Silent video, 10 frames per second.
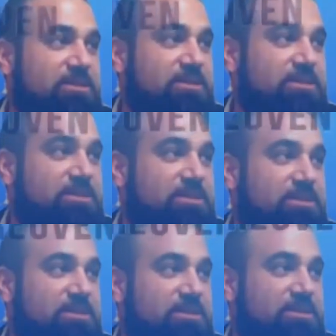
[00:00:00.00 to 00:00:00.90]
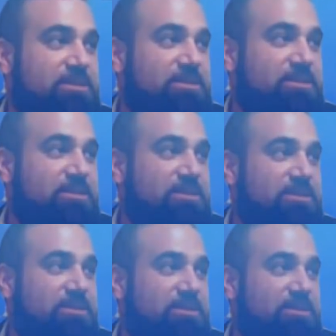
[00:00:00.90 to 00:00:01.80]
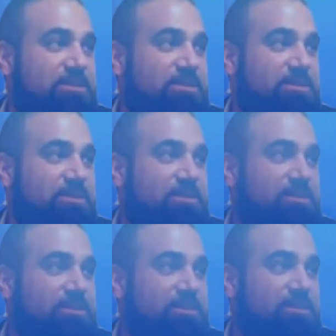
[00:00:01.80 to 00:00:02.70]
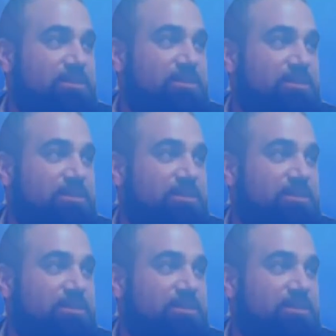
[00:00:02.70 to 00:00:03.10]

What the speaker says: (no one is talking)